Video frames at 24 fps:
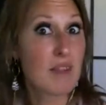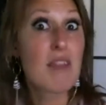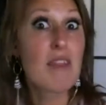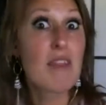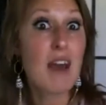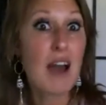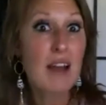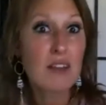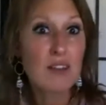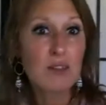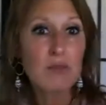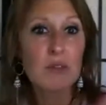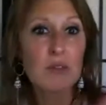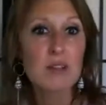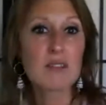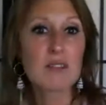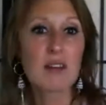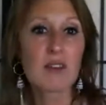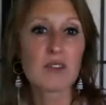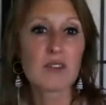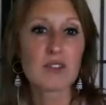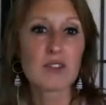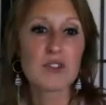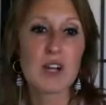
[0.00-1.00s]
that's what a
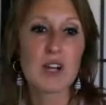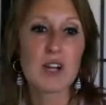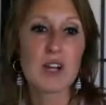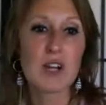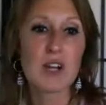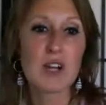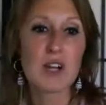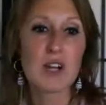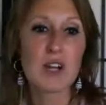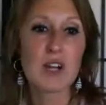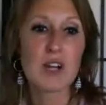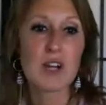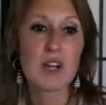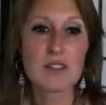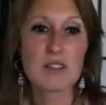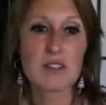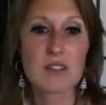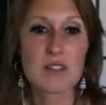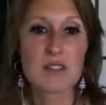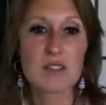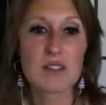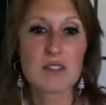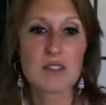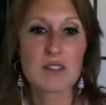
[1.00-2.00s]
sales attraction
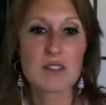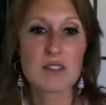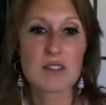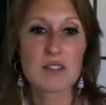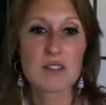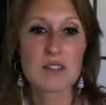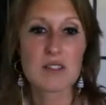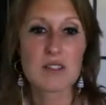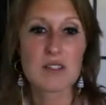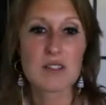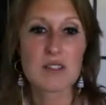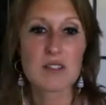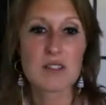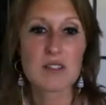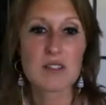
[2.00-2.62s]
system can do